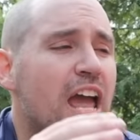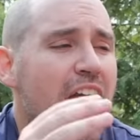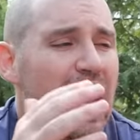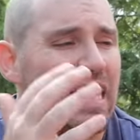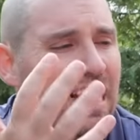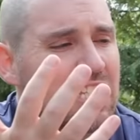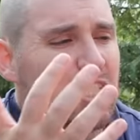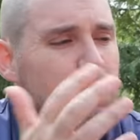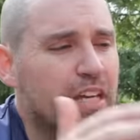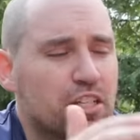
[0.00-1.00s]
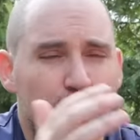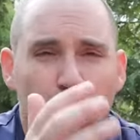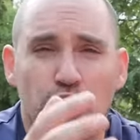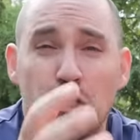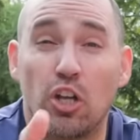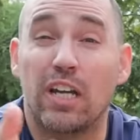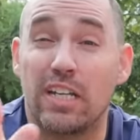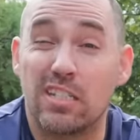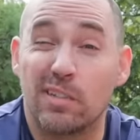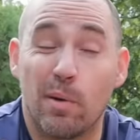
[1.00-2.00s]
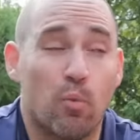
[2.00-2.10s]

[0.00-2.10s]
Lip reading: And I think that's just because the Kushlon is a little bit